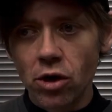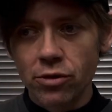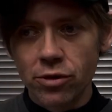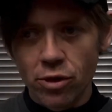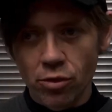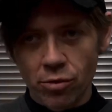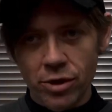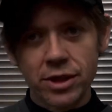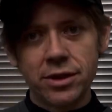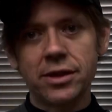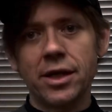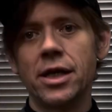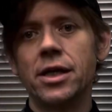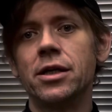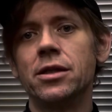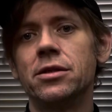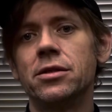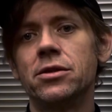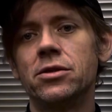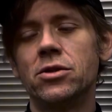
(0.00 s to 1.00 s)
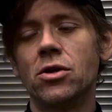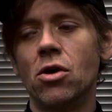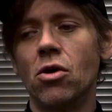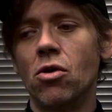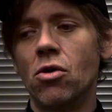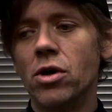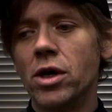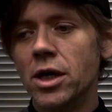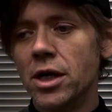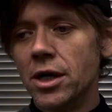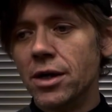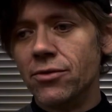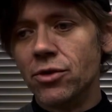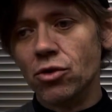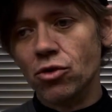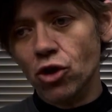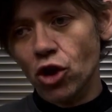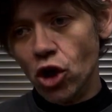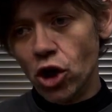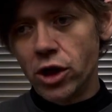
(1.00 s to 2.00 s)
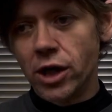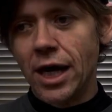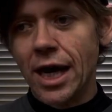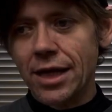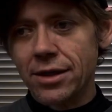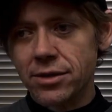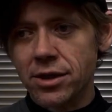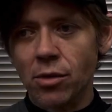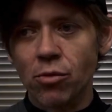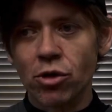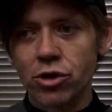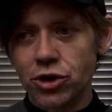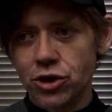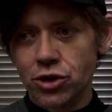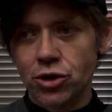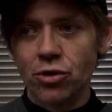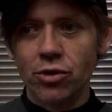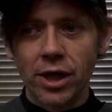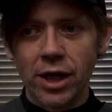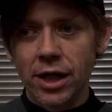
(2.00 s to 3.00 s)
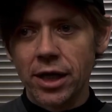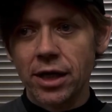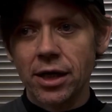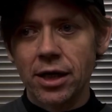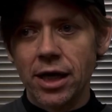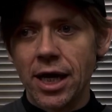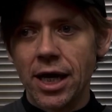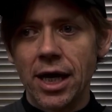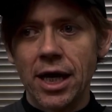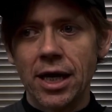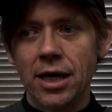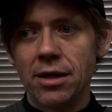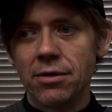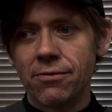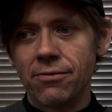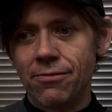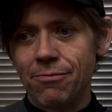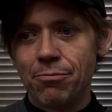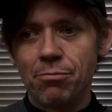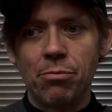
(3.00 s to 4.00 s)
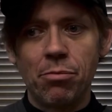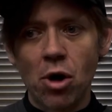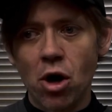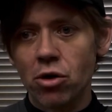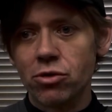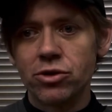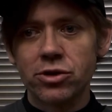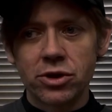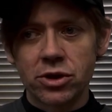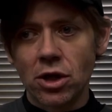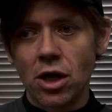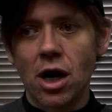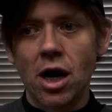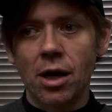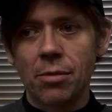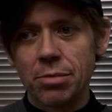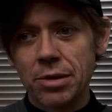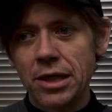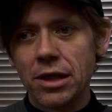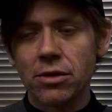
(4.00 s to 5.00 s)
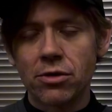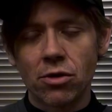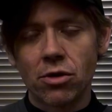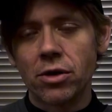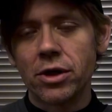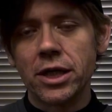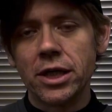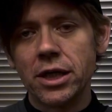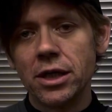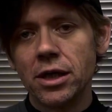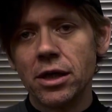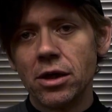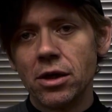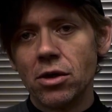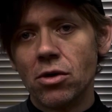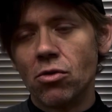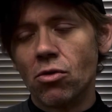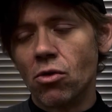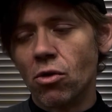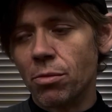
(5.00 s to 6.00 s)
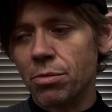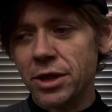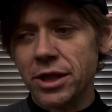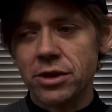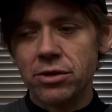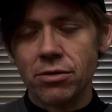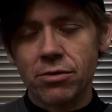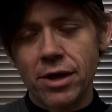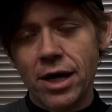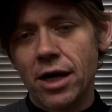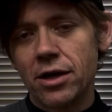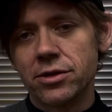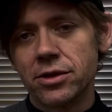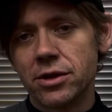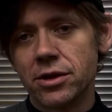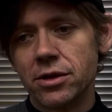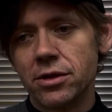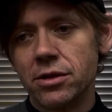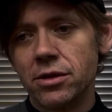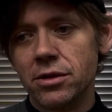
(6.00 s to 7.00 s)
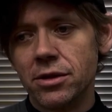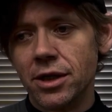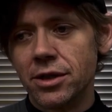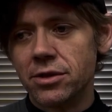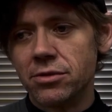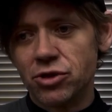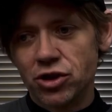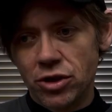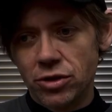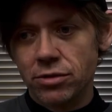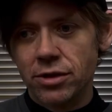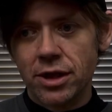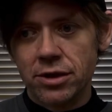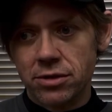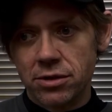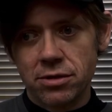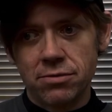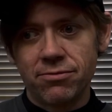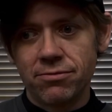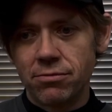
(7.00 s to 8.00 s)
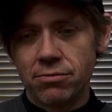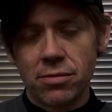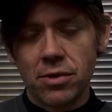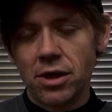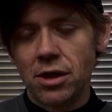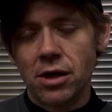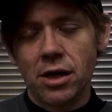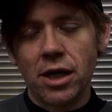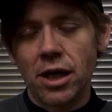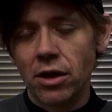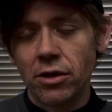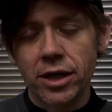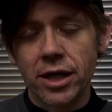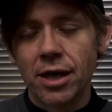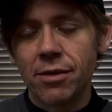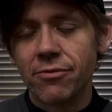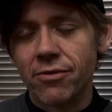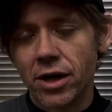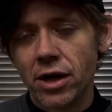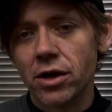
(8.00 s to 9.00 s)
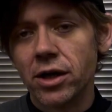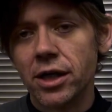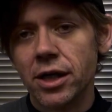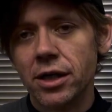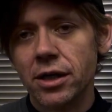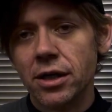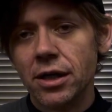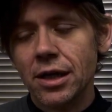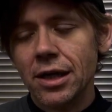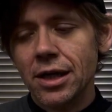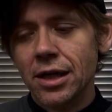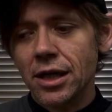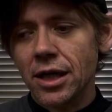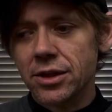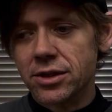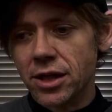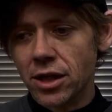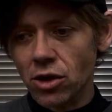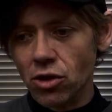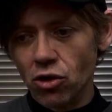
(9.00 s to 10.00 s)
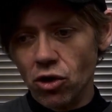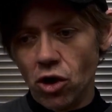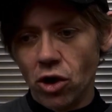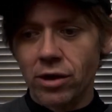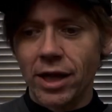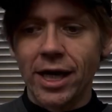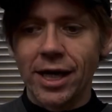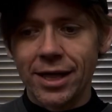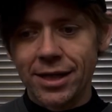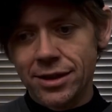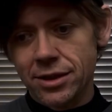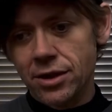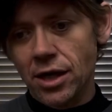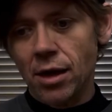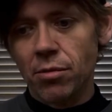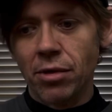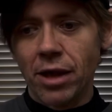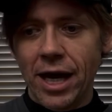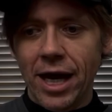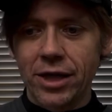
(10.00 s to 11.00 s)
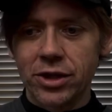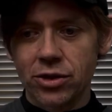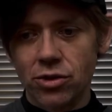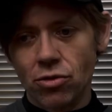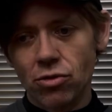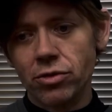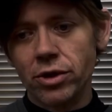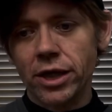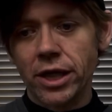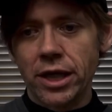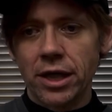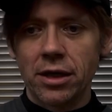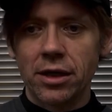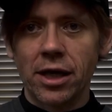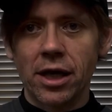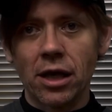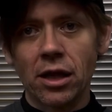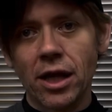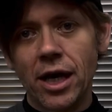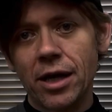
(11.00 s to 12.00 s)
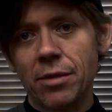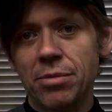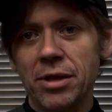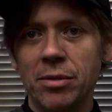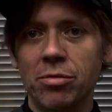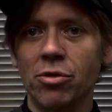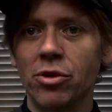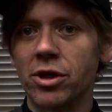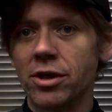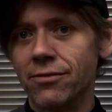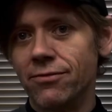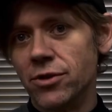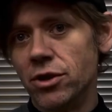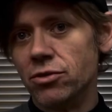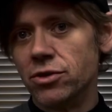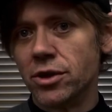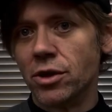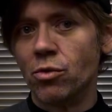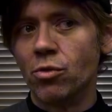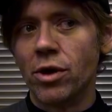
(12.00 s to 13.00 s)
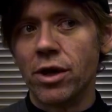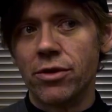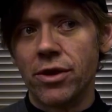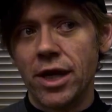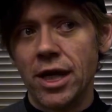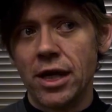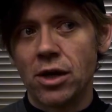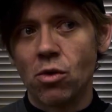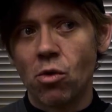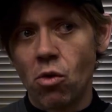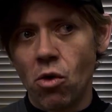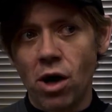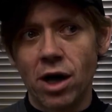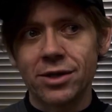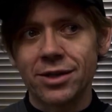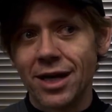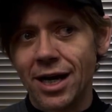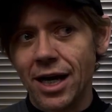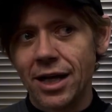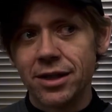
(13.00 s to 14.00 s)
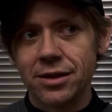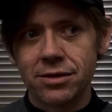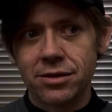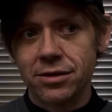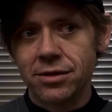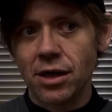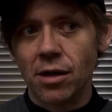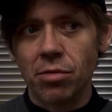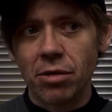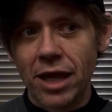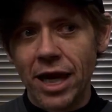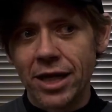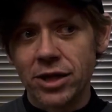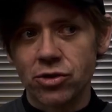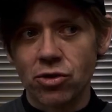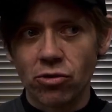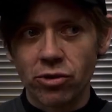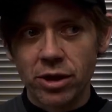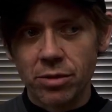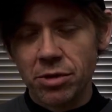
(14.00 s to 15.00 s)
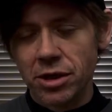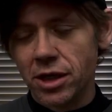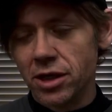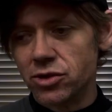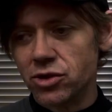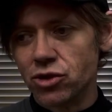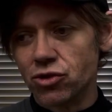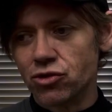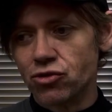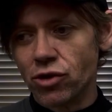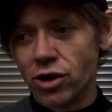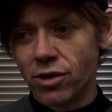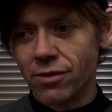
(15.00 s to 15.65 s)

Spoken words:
the reset is. So if you look at someone shooting a bone stock P30 or P2000 that's an LEM variant, it's going to look like a double action only. And a lot of people confuse it with a quasi double action only because your trigger